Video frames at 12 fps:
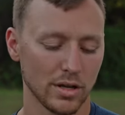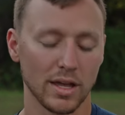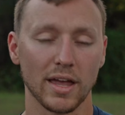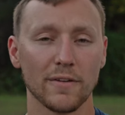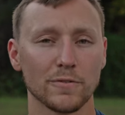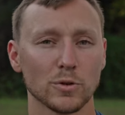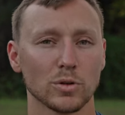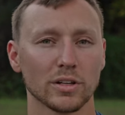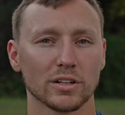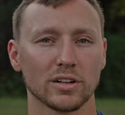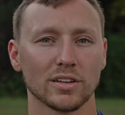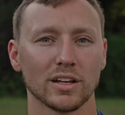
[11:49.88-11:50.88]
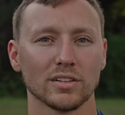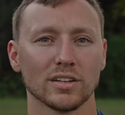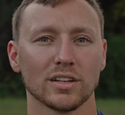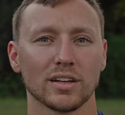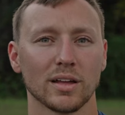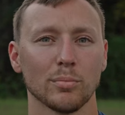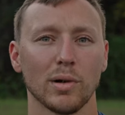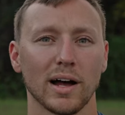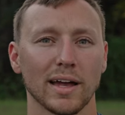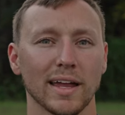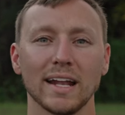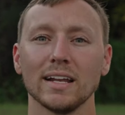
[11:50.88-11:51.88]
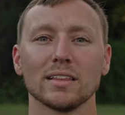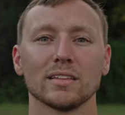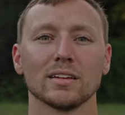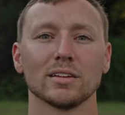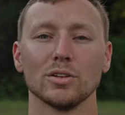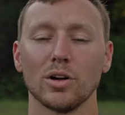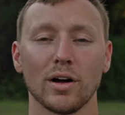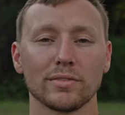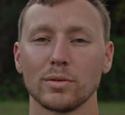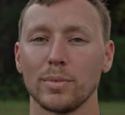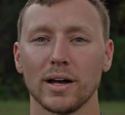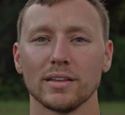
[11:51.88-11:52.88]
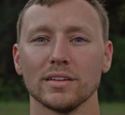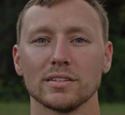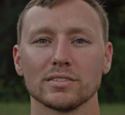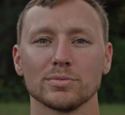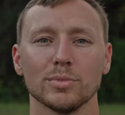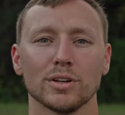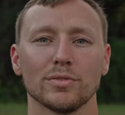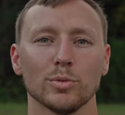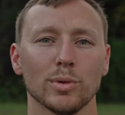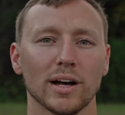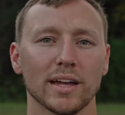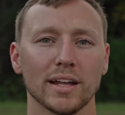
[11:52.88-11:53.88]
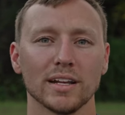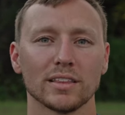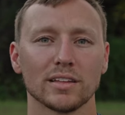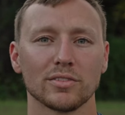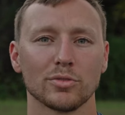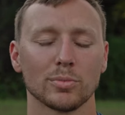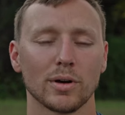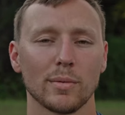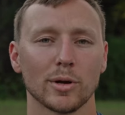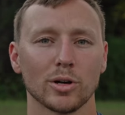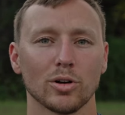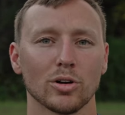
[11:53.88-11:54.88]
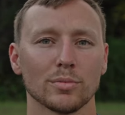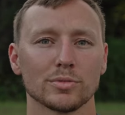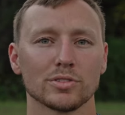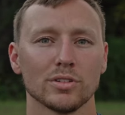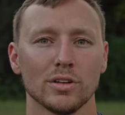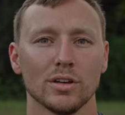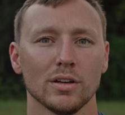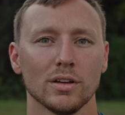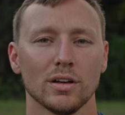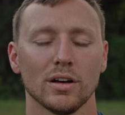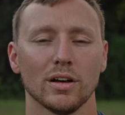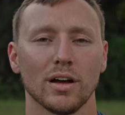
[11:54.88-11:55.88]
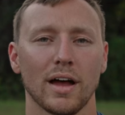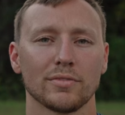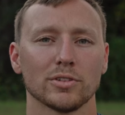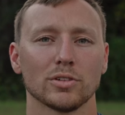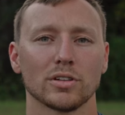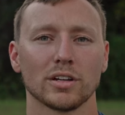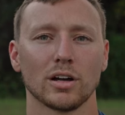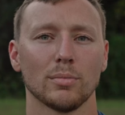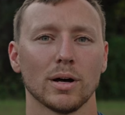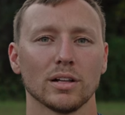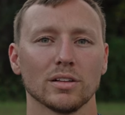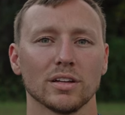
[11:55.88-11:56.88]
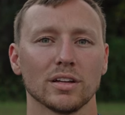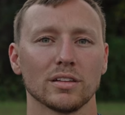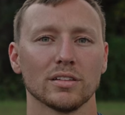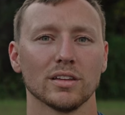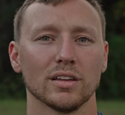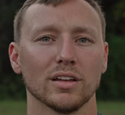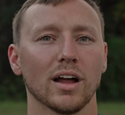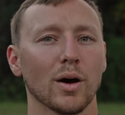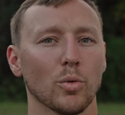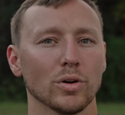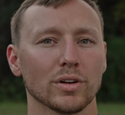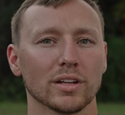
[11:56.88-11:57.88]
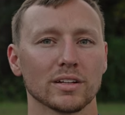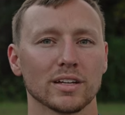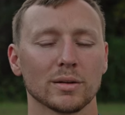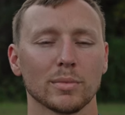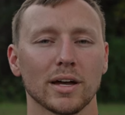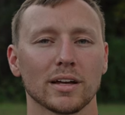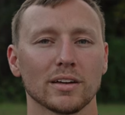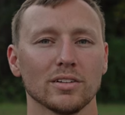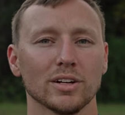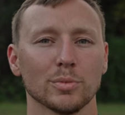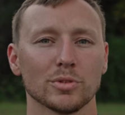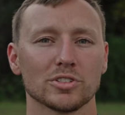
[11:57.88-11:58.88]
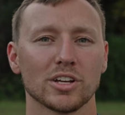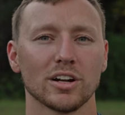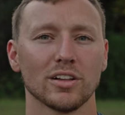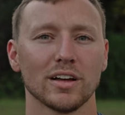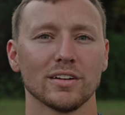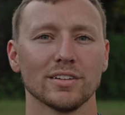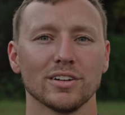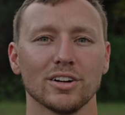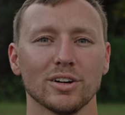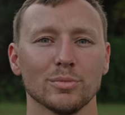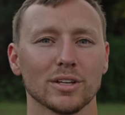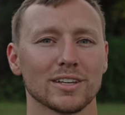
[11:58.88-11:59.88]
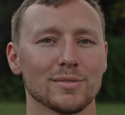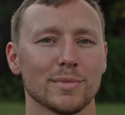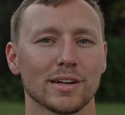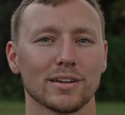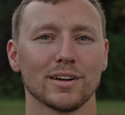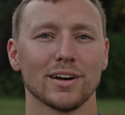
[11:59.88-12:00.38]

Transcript: if you click on that link and buy anything, you don't have to buy this, but if you buy anything from Primary Arms, uh, after you click on my link, then I will get a kickback. It'll help the channel out. It'll help me keep making